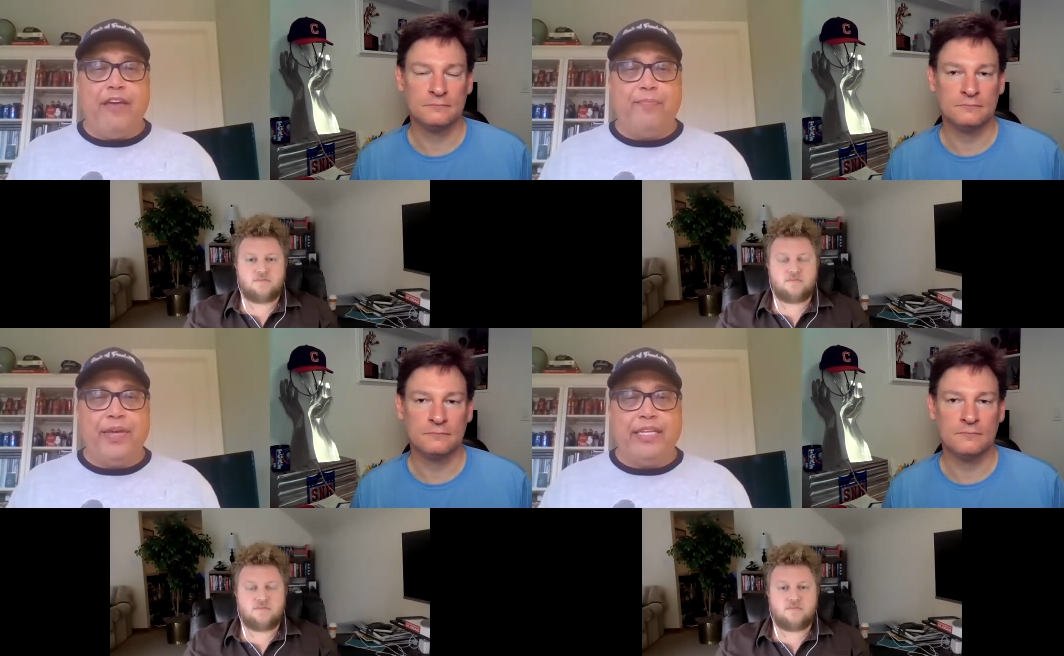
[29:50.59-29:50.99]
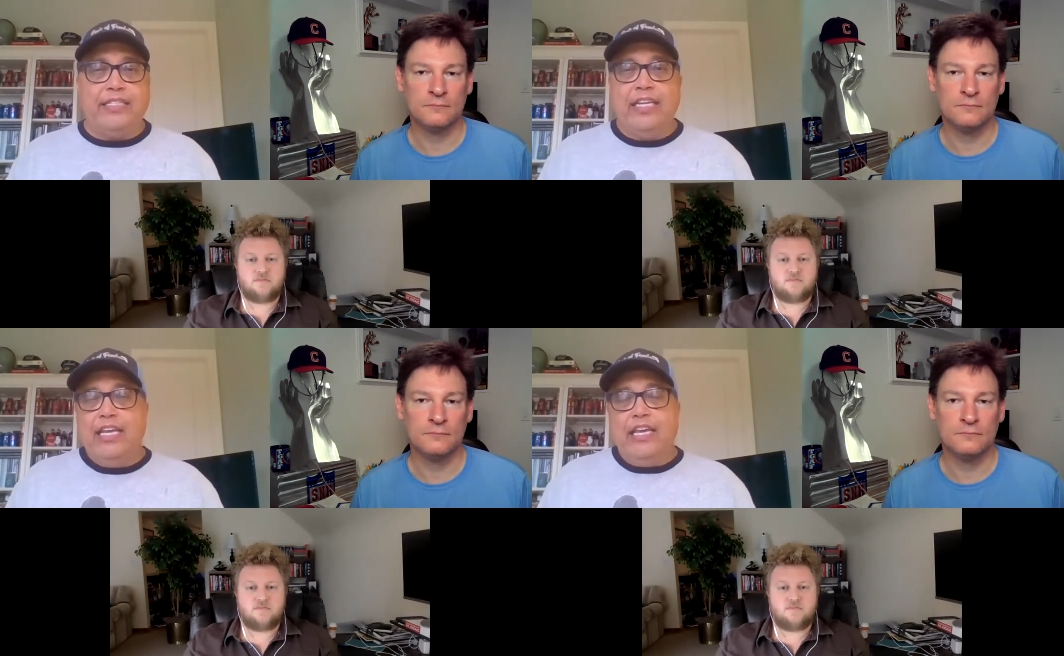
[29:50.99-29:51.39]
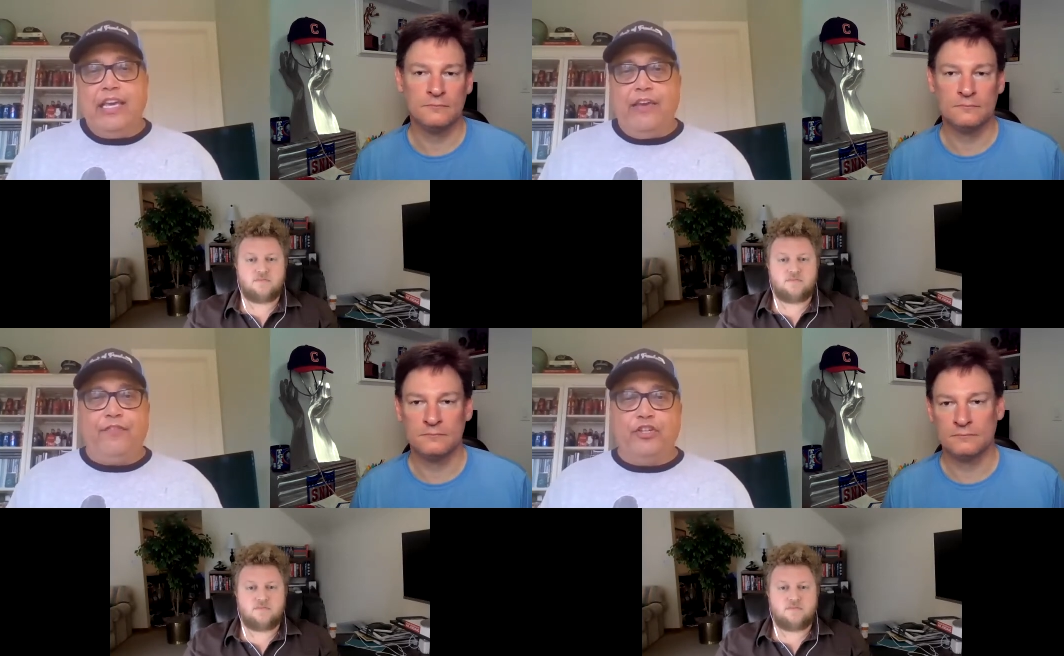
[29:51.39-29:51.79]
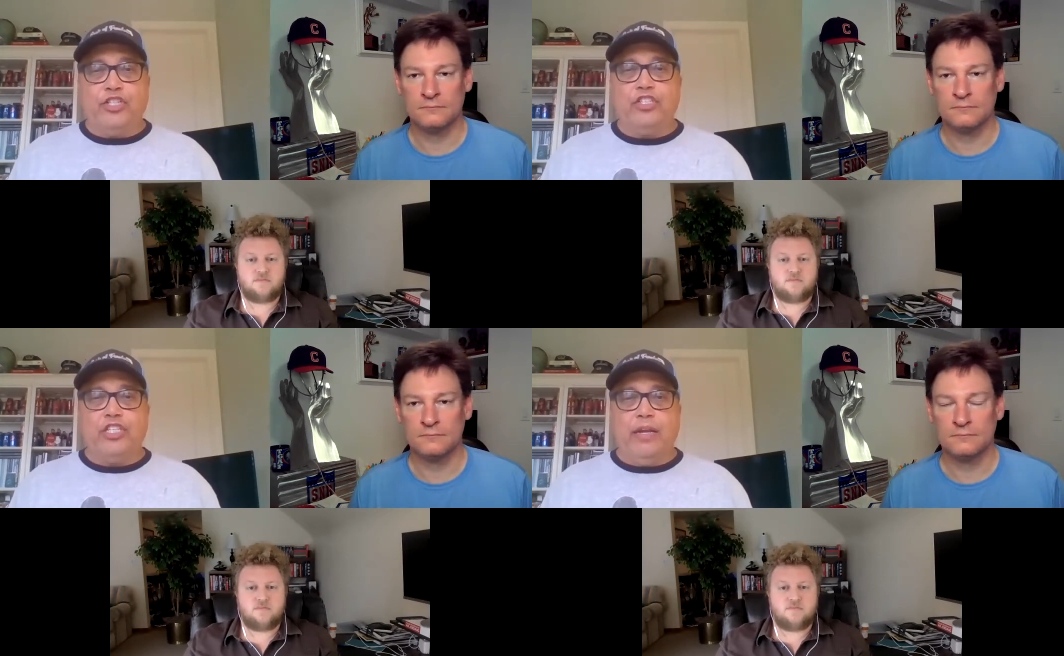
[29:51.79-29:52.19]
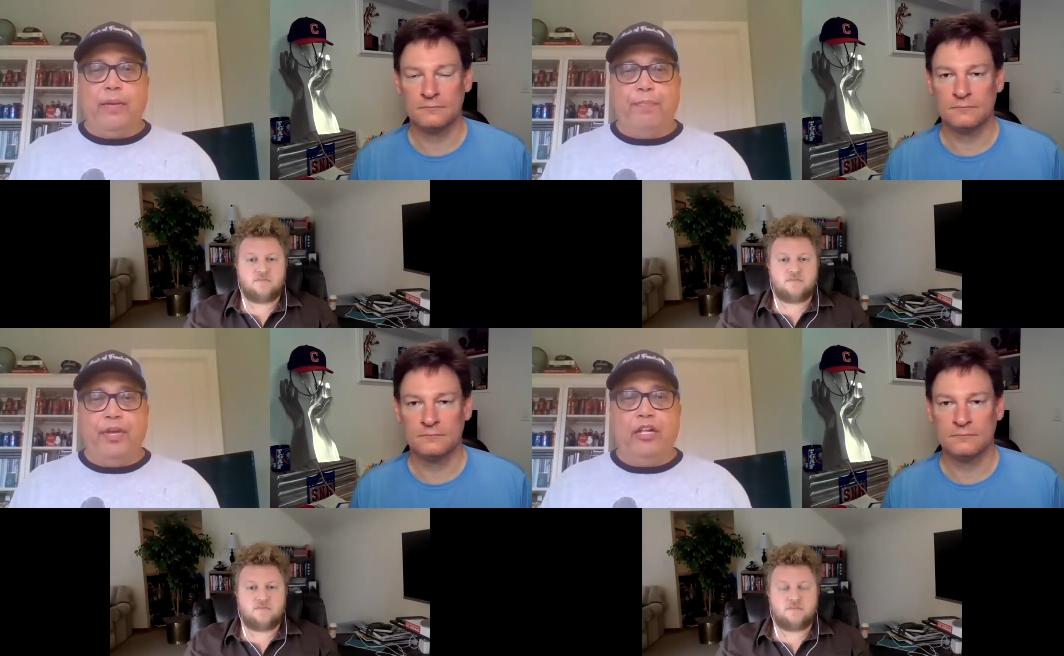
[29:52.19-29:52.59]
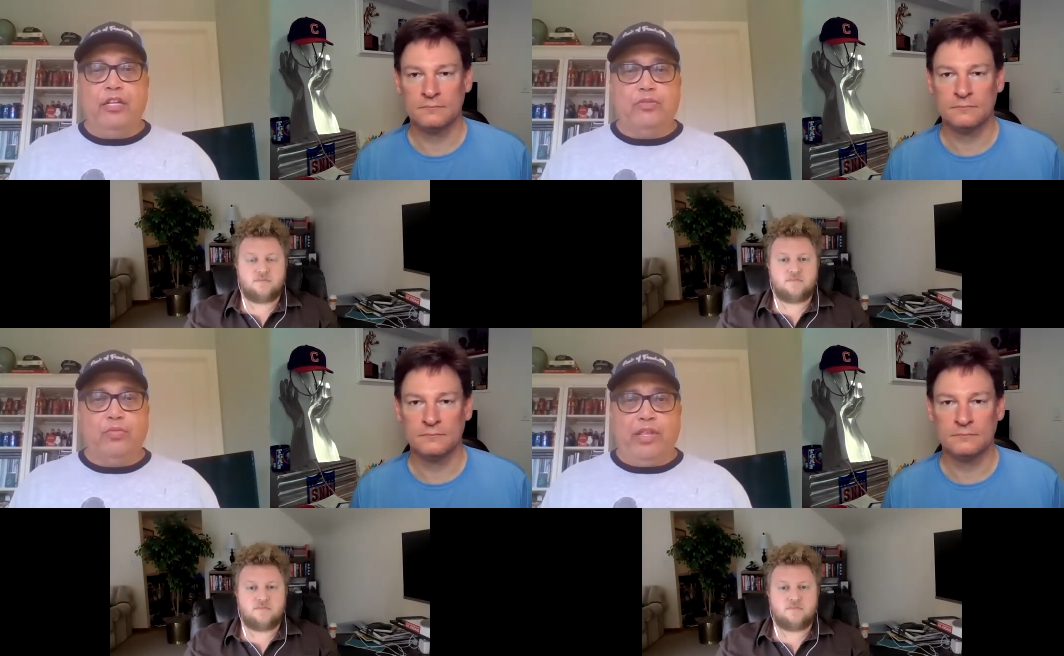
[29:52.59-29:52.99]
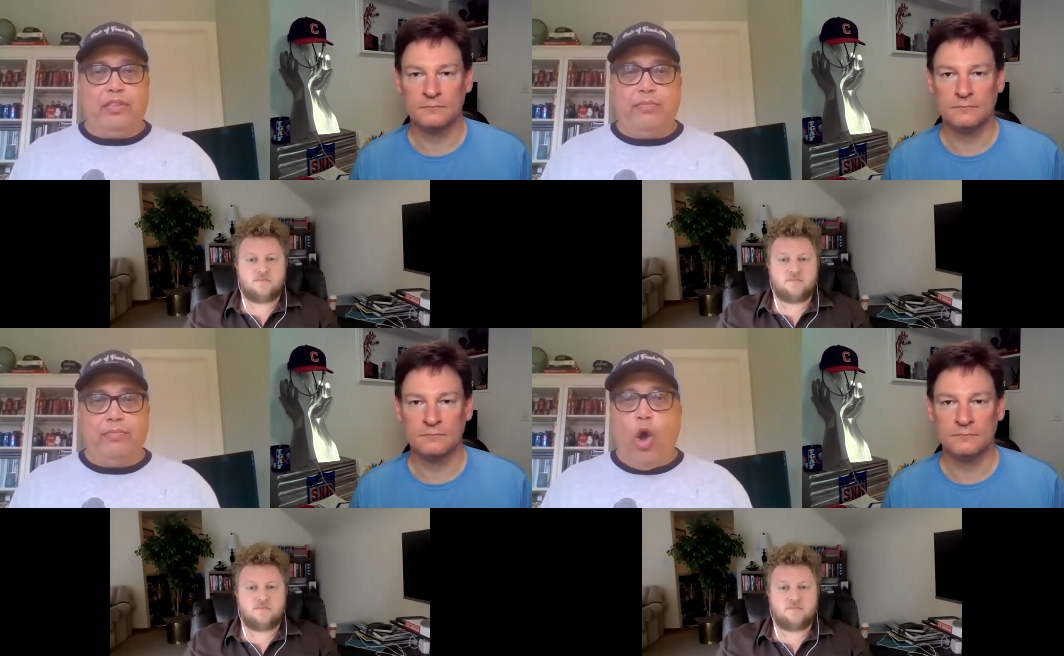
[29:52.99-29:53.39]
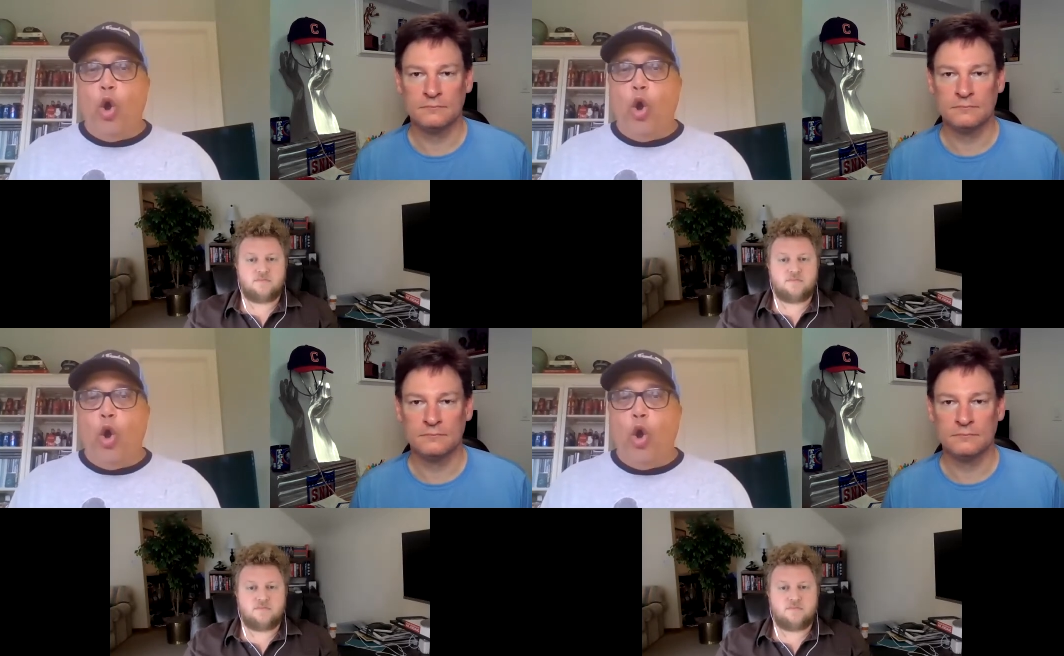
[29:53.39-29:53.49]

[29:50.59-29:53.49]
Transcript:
Speaker 1: draft picks if you're just going to build with